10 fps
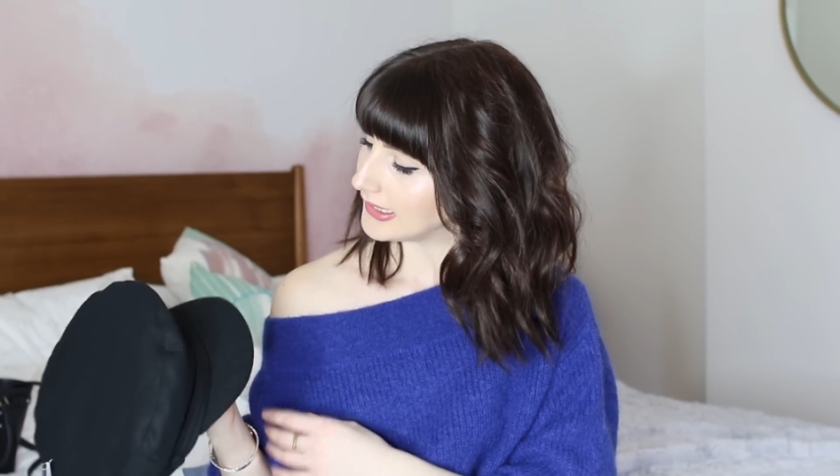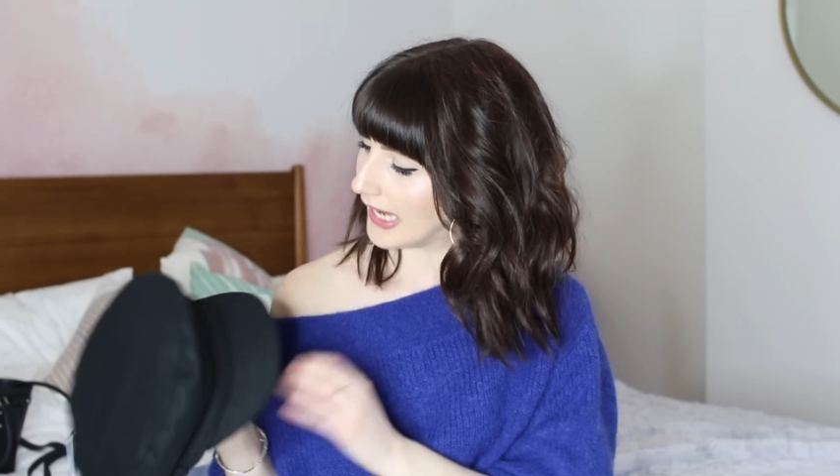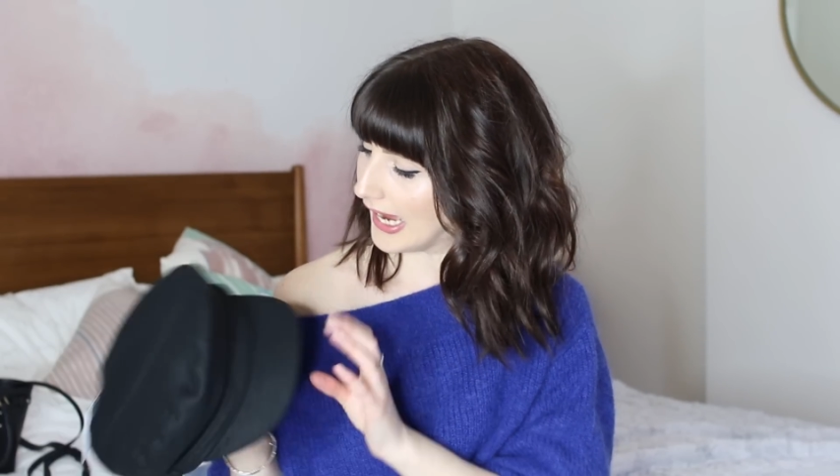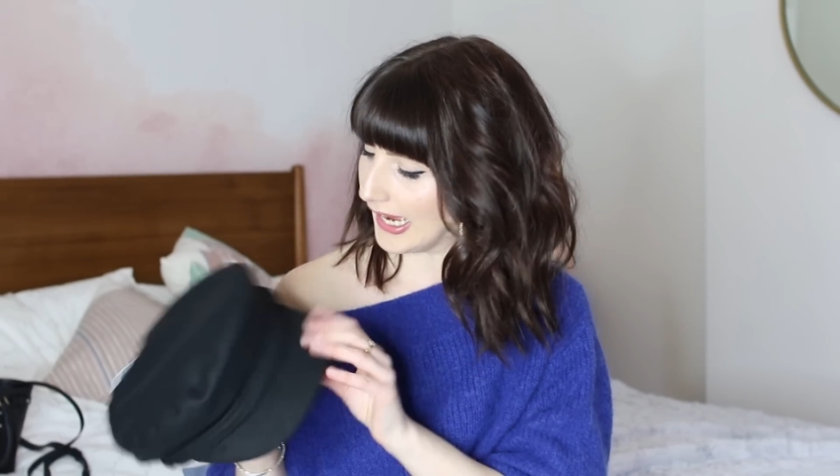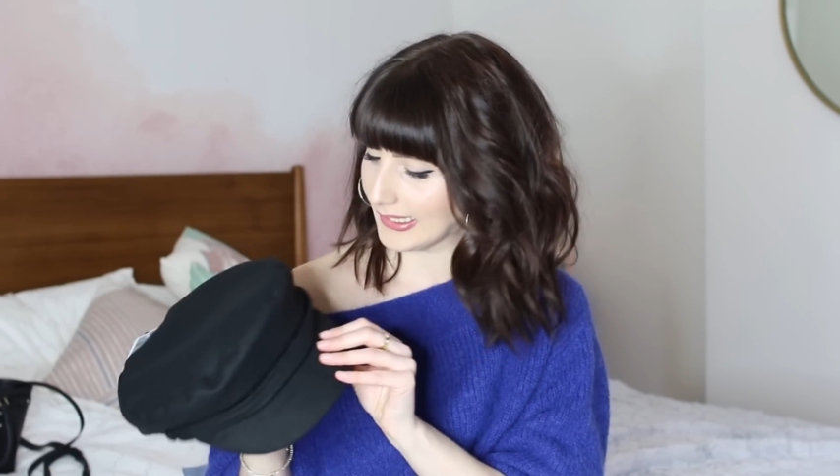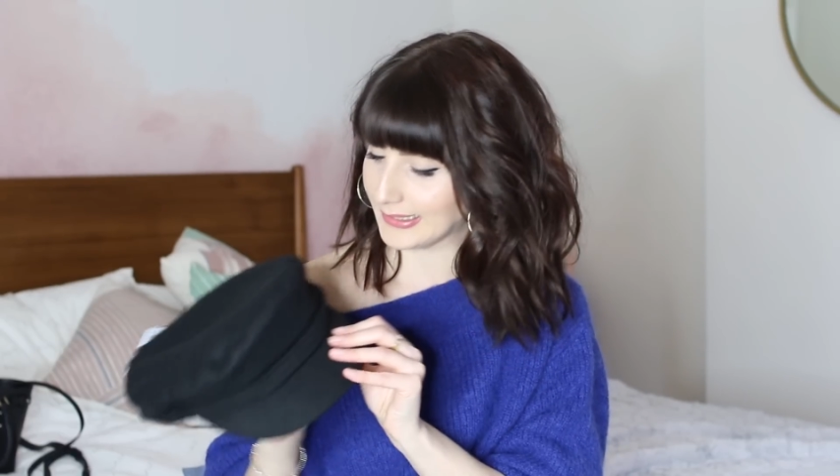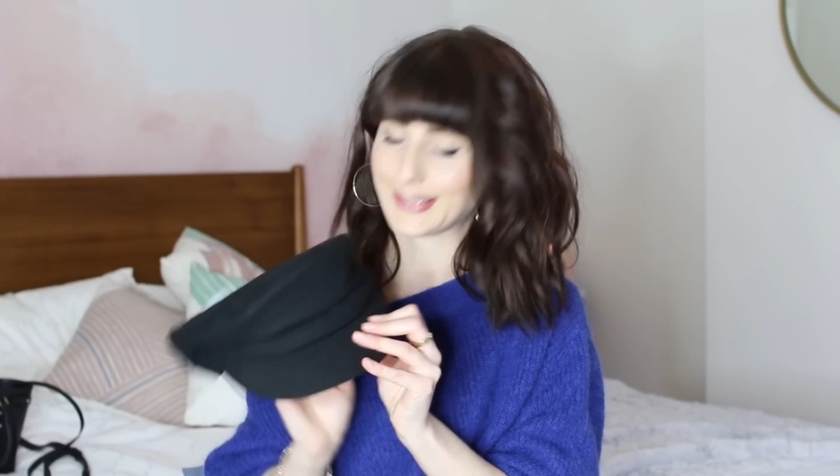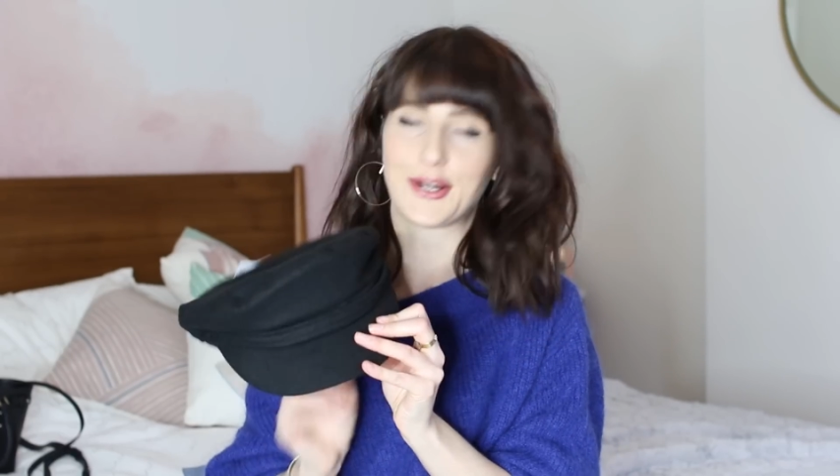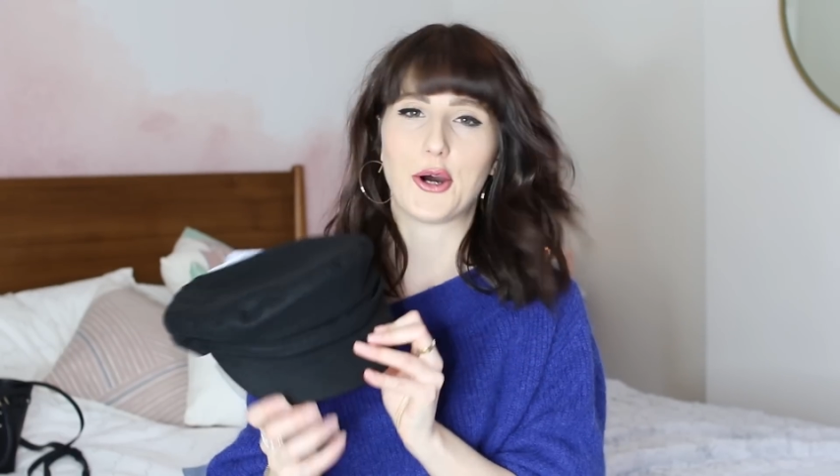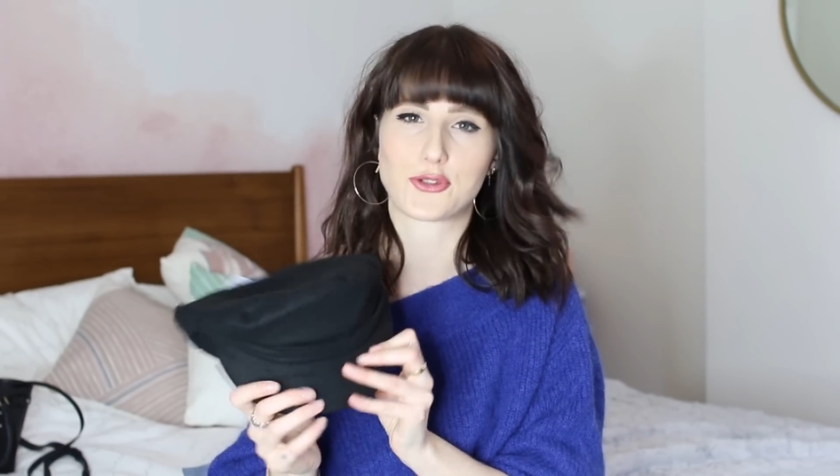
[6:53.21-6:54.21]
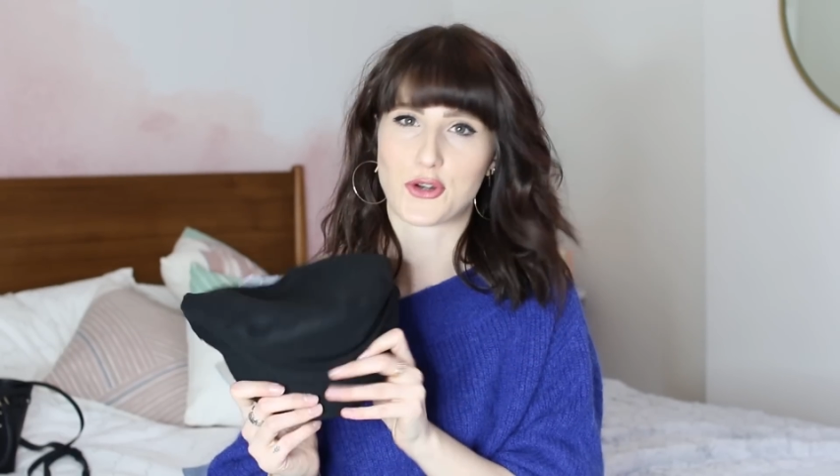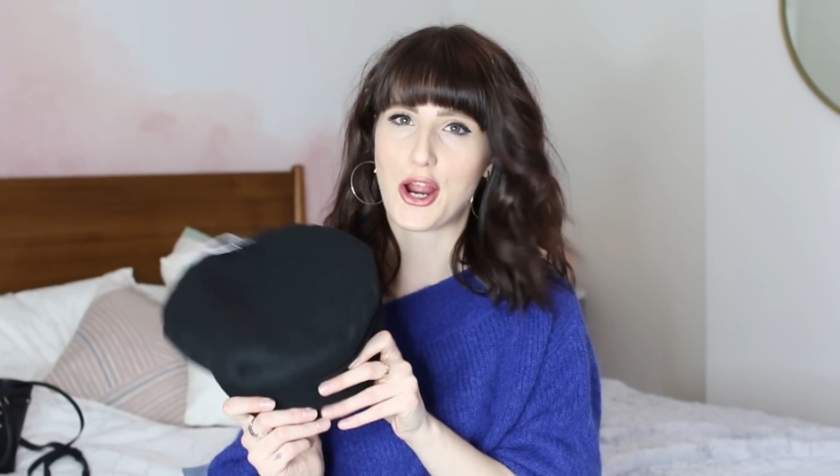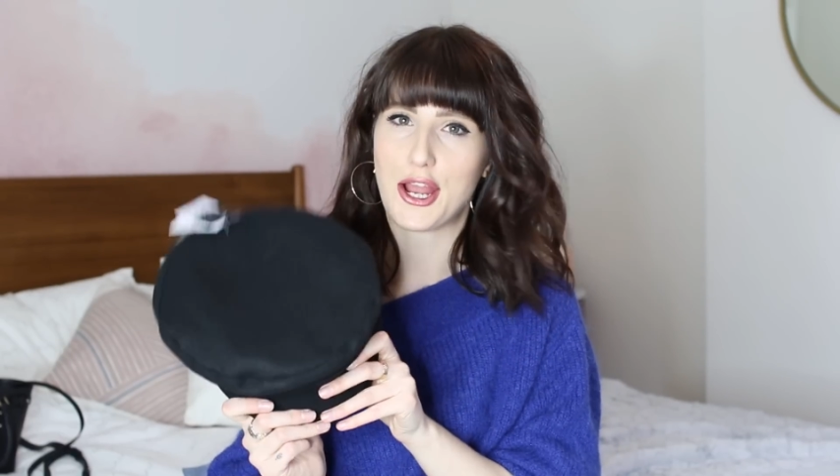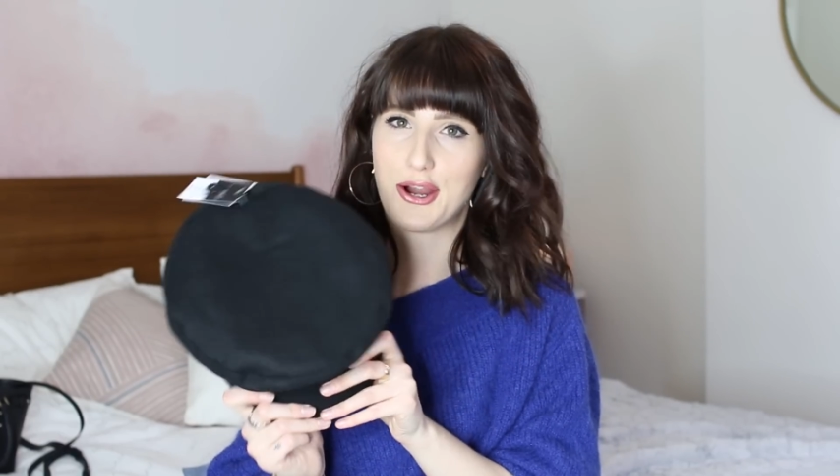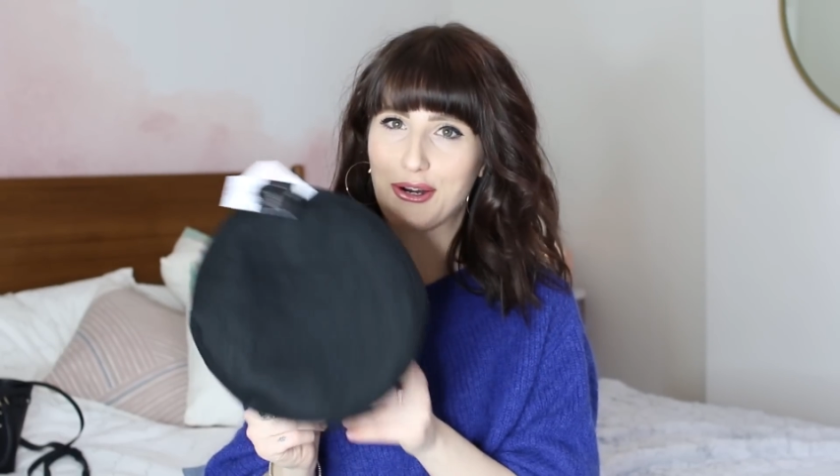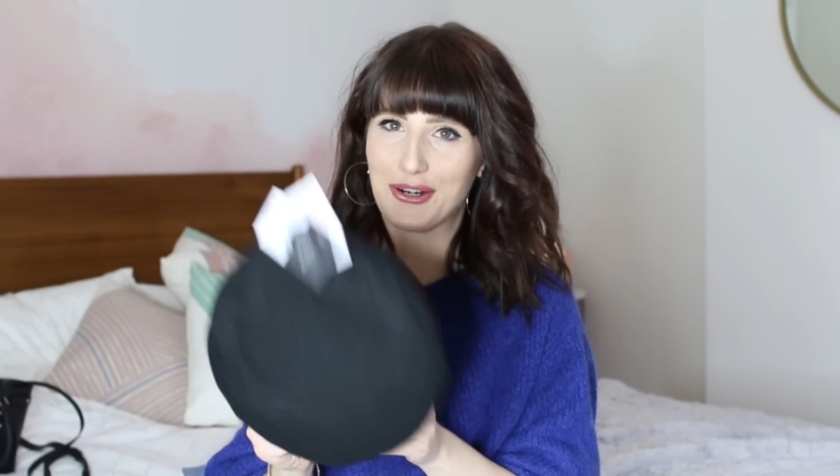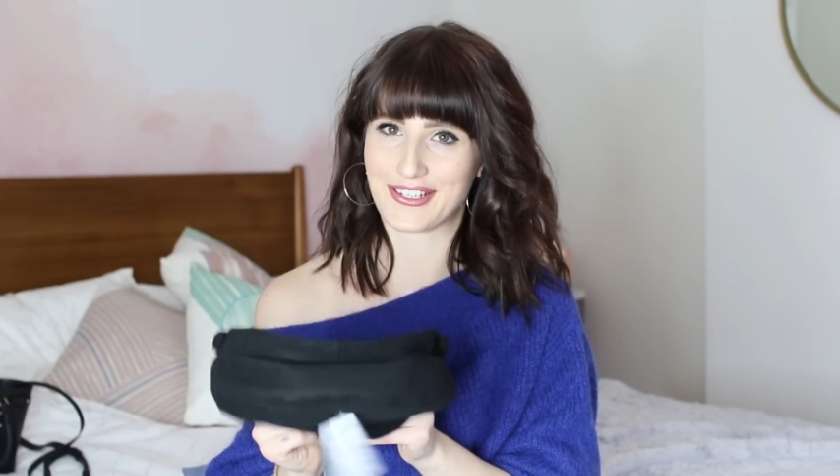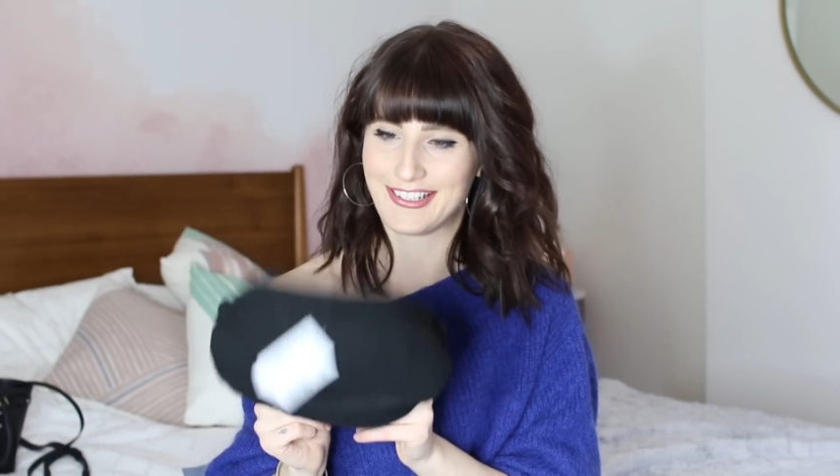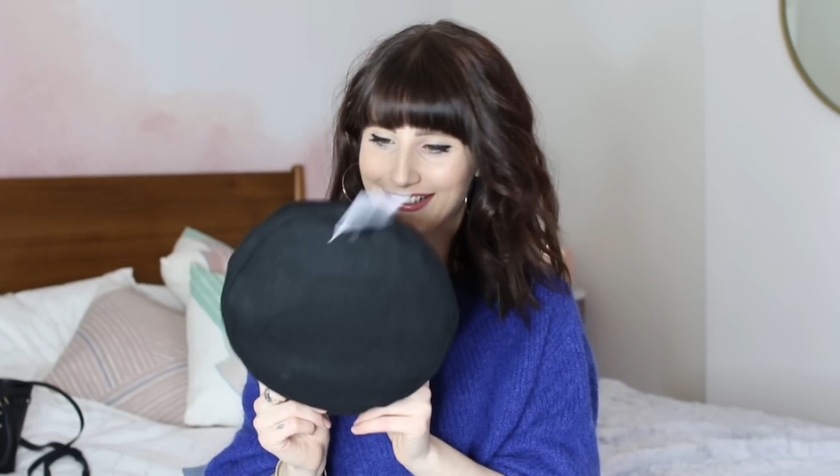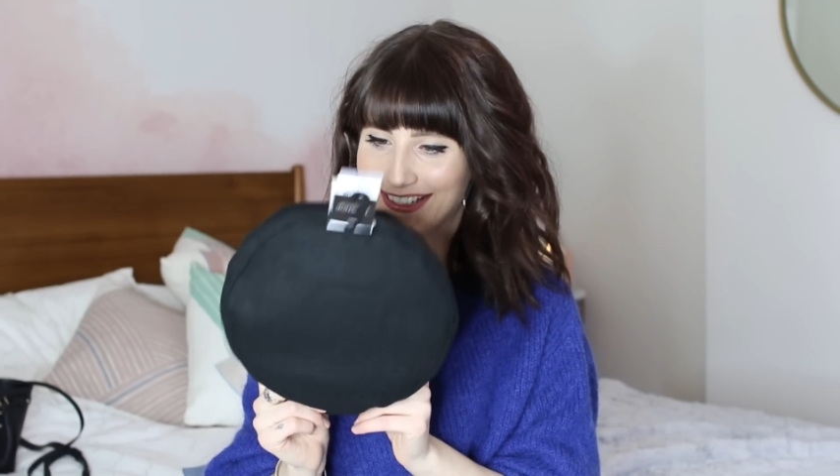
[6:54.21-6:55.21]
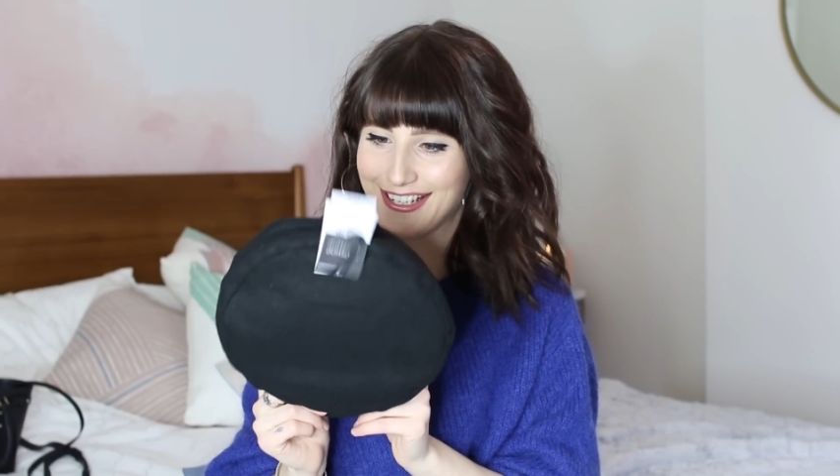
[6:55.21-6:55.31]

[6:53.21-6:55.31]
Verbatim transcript: Yeah, I'll try it on and,